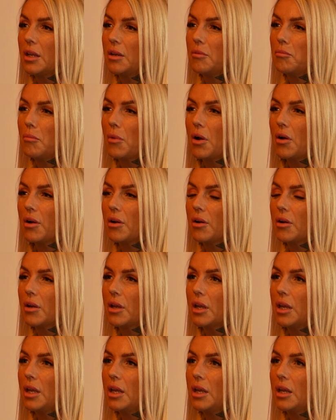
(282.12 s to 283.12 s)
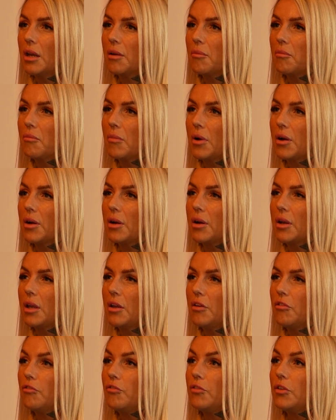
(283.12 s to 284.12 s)
in
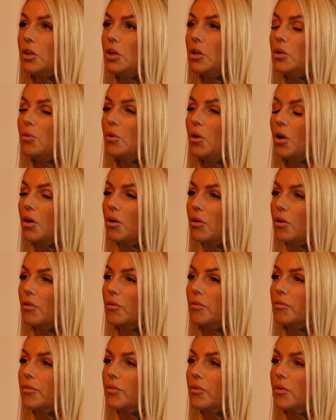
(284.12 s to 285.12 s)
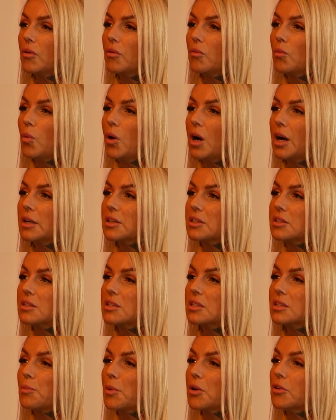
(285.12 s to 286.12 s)
my view of what
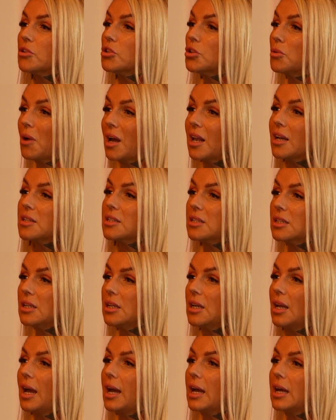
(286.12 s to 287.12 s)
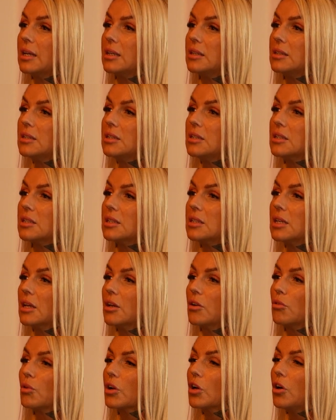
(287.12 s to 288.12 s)
spirituality and
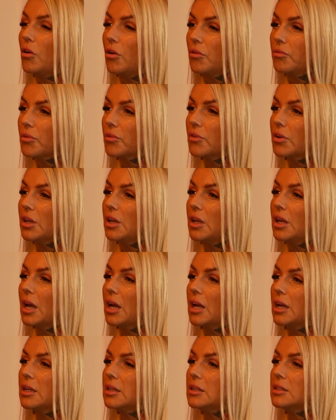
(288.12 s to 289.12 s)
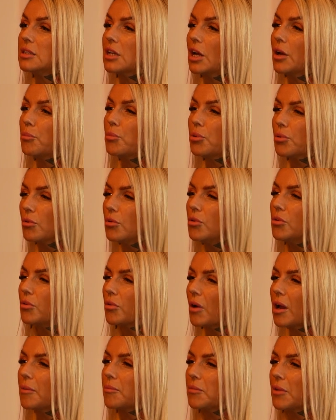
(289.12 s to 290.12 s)
recovery and a
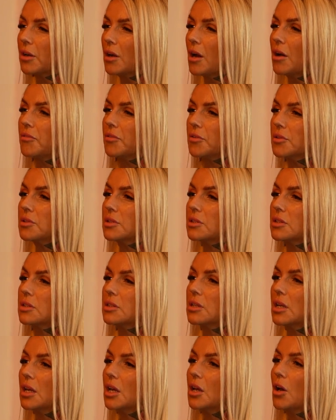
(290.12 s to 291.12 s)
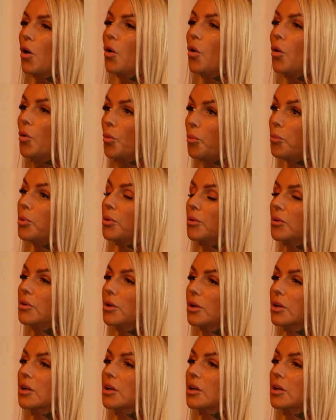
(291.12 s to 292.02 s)
program that offers hope